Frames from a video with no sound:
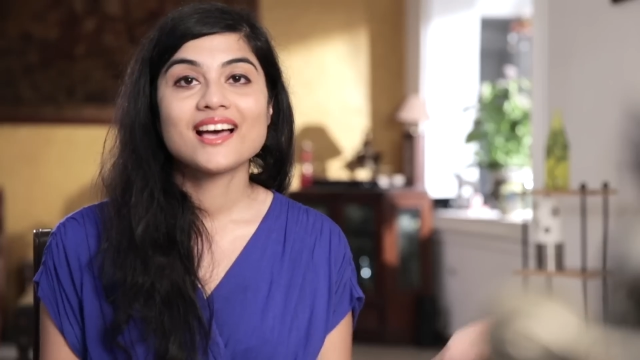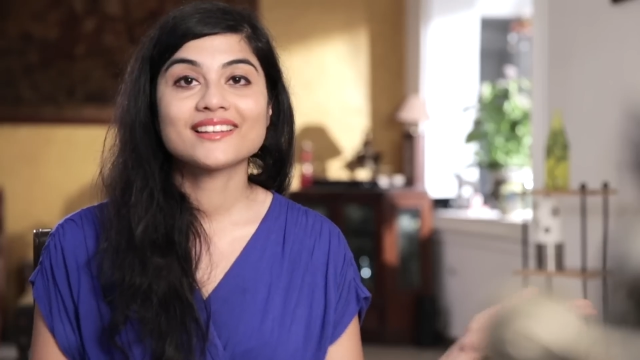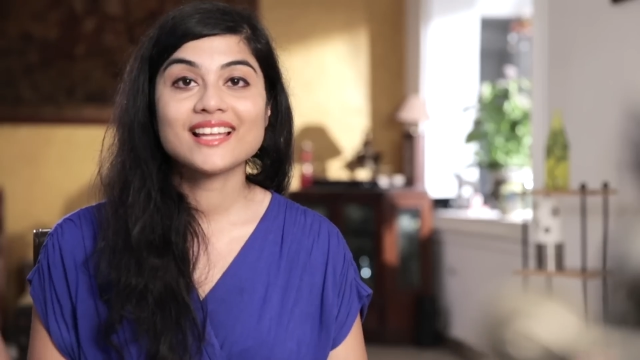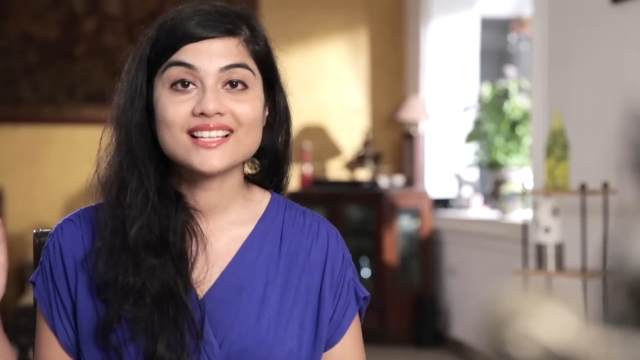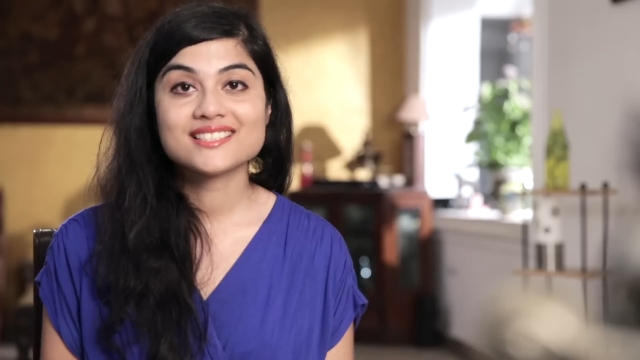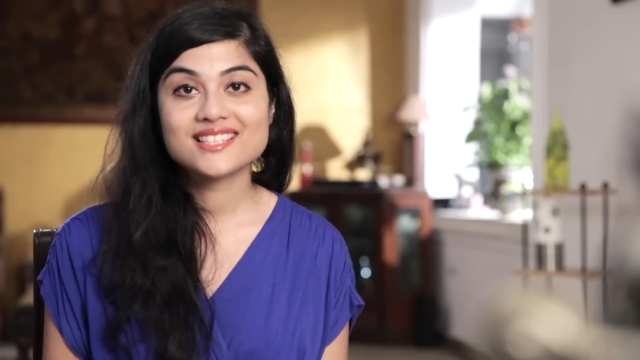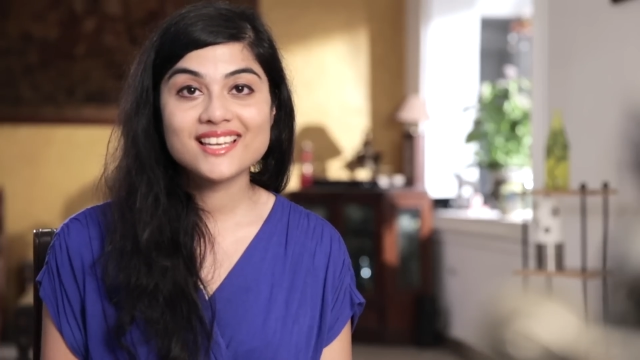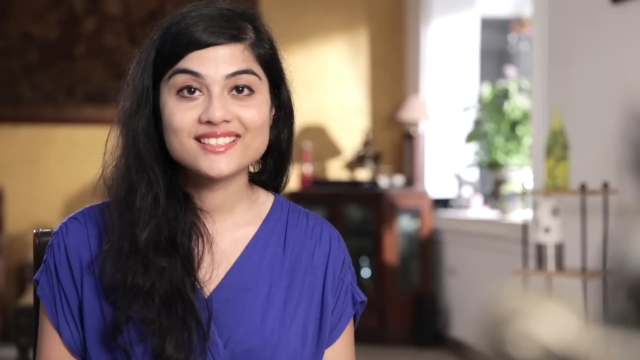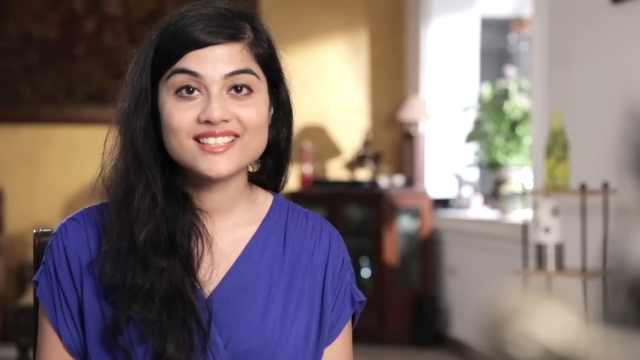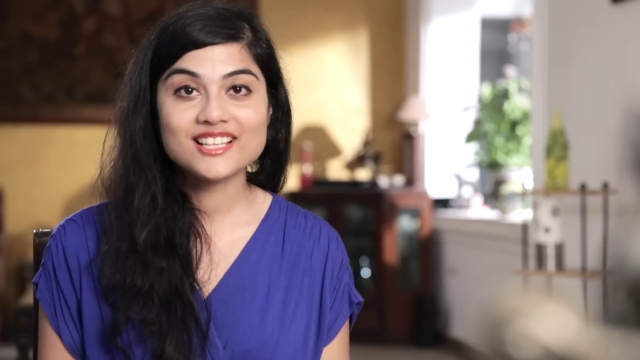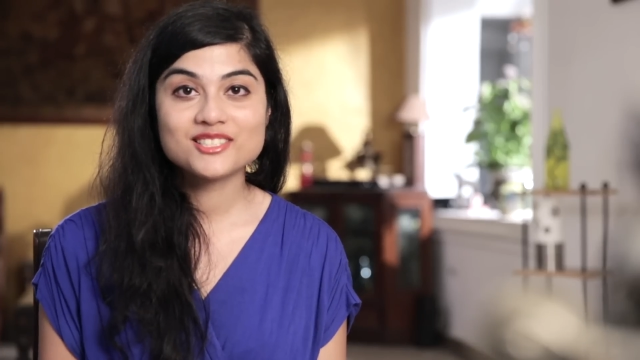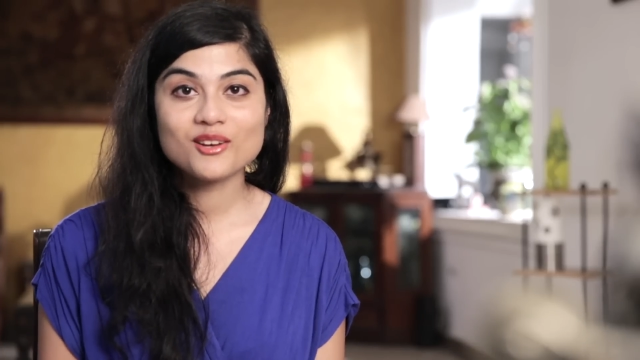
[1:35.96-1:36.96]
And that's
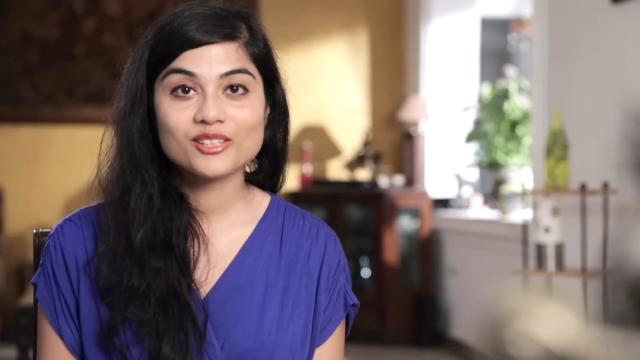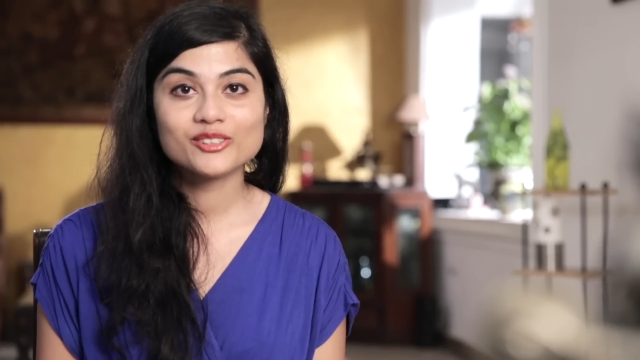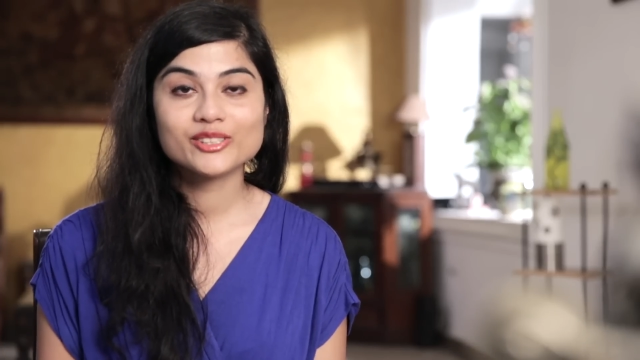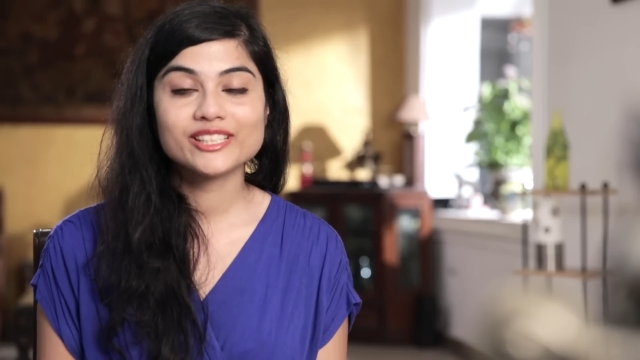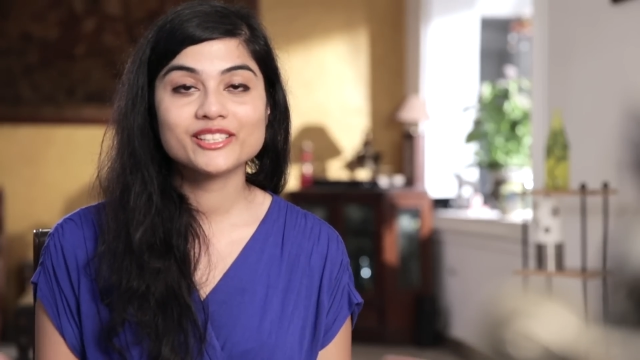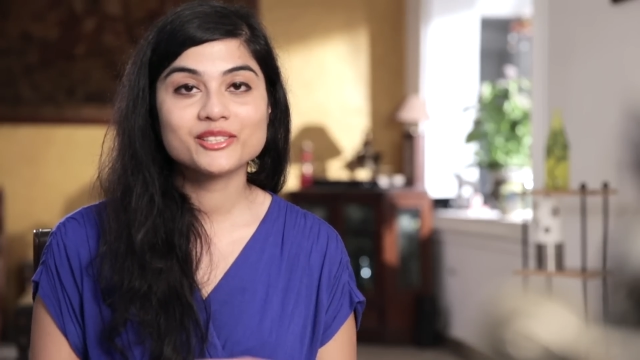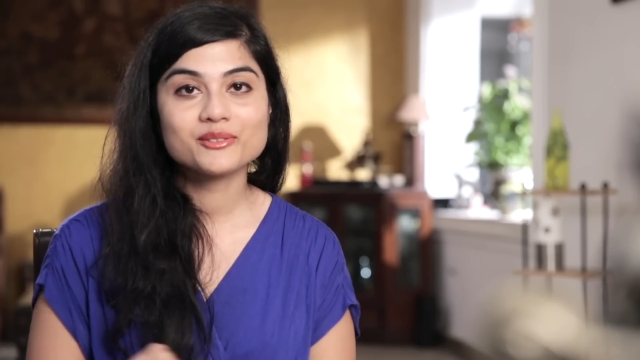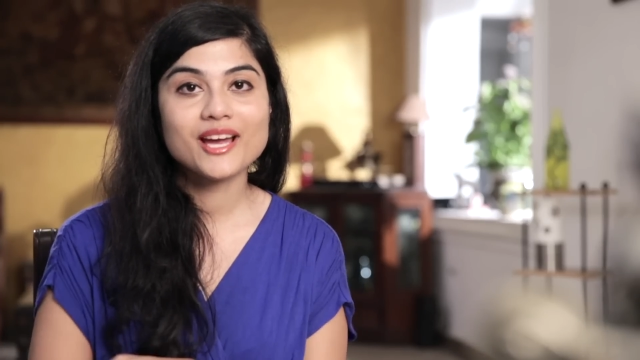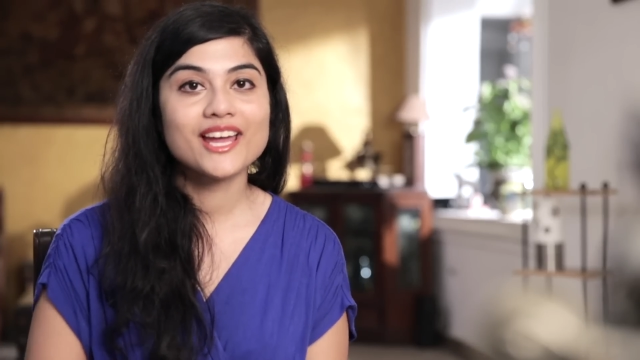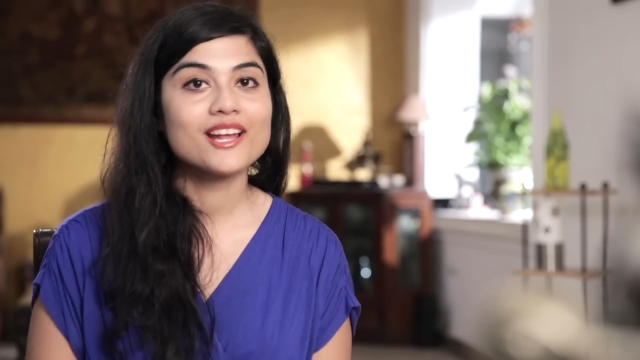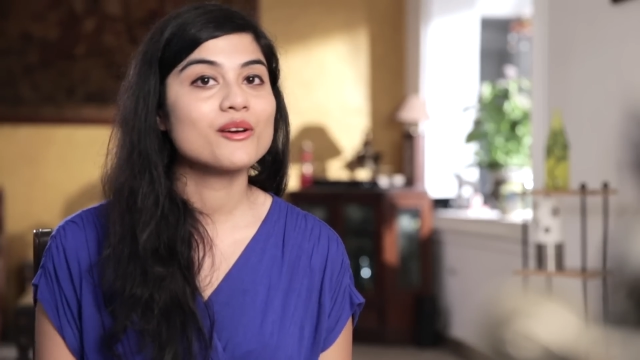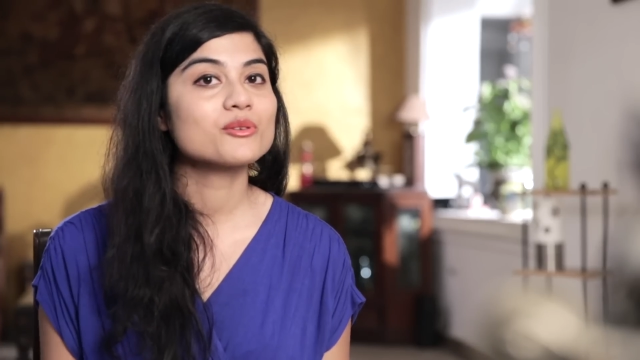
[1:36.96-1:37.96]
it. That's all you need to
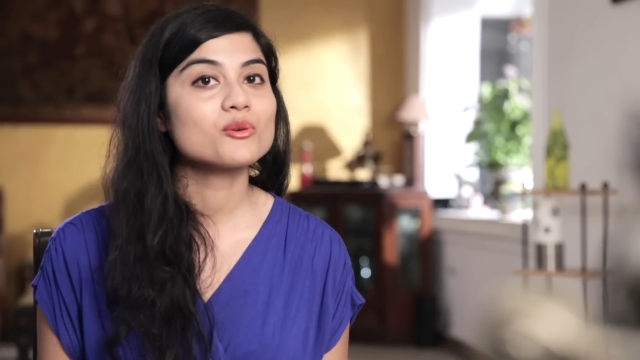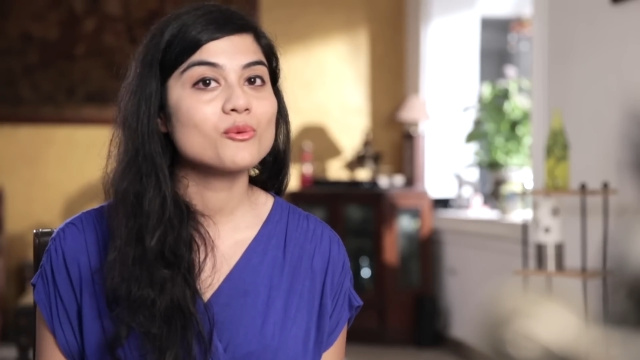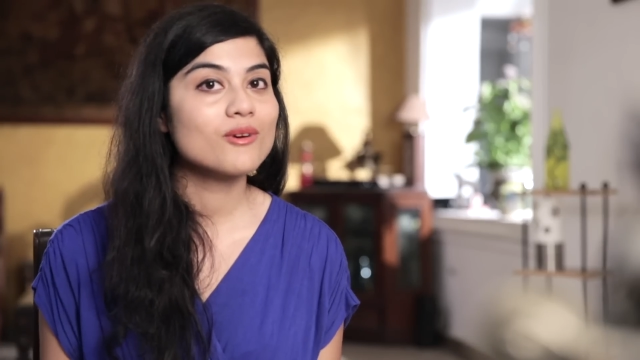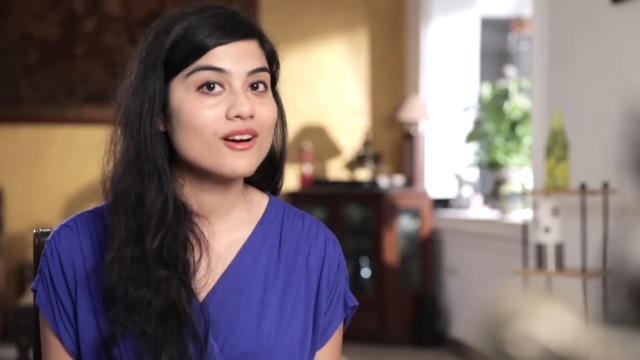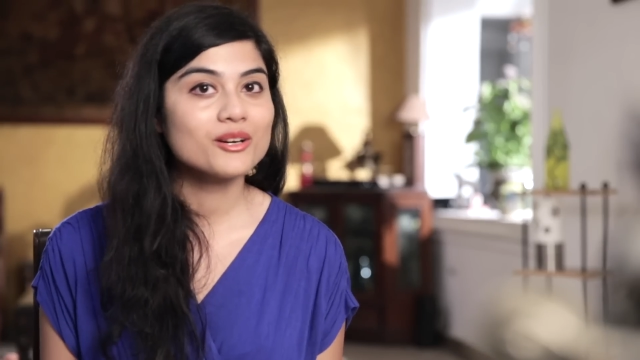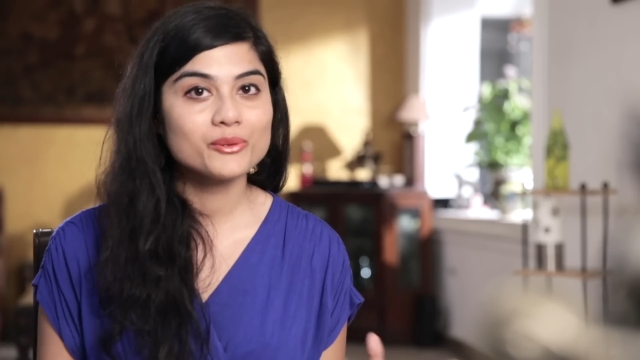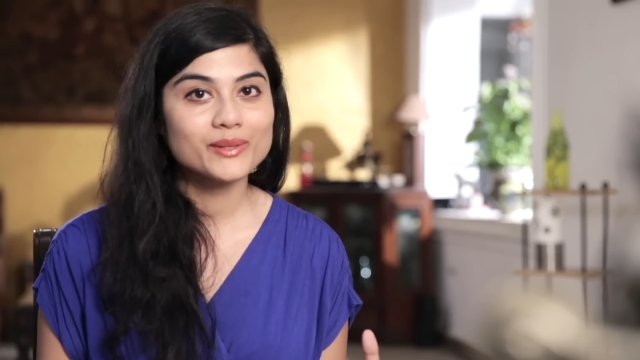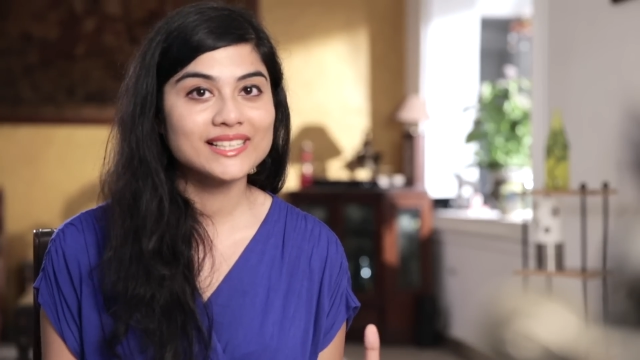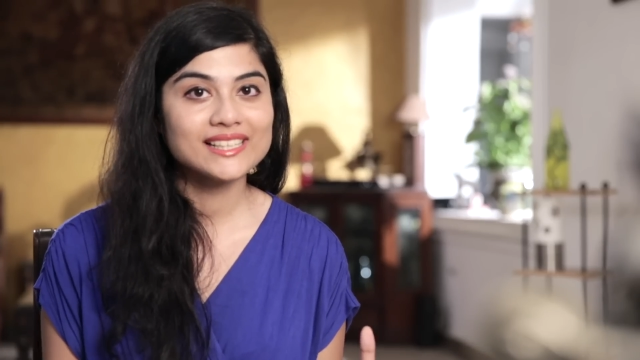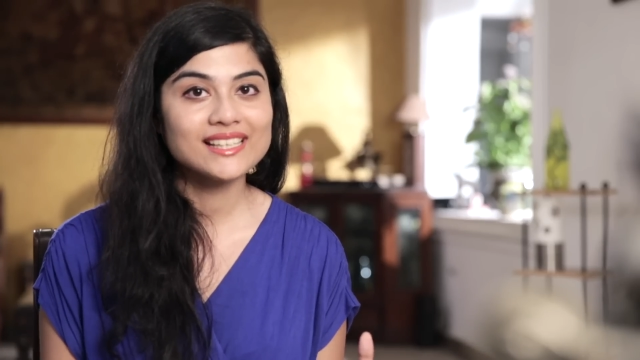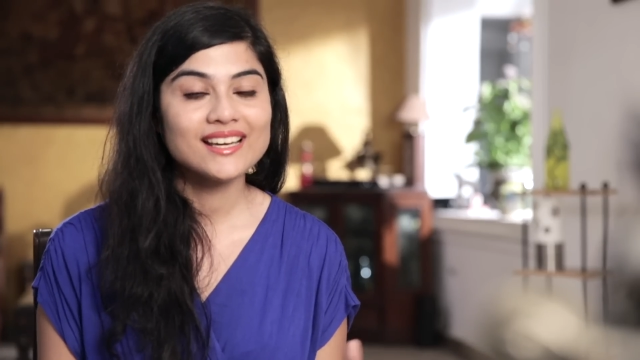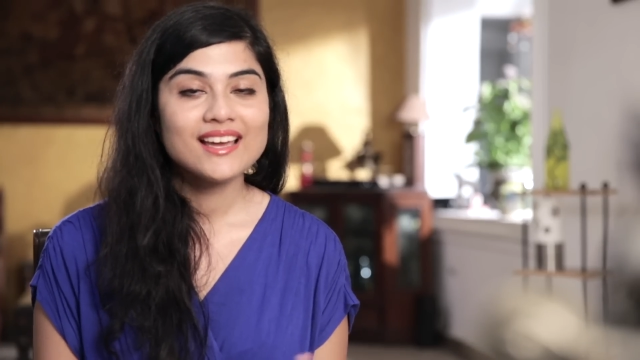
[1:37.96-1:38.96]
head out to work
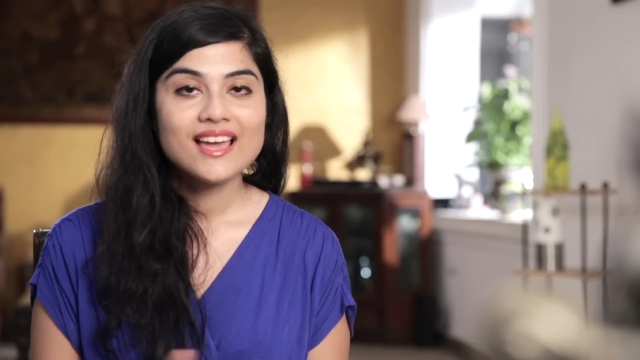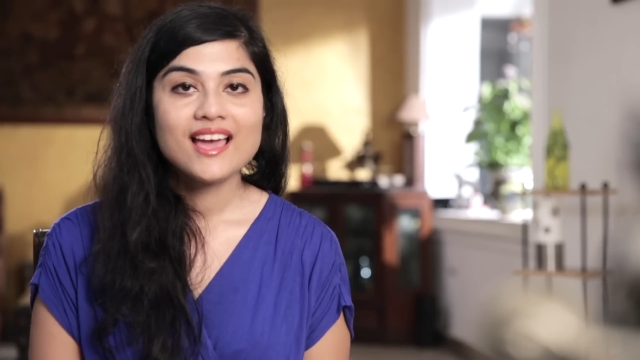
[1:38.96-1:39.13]
quickly.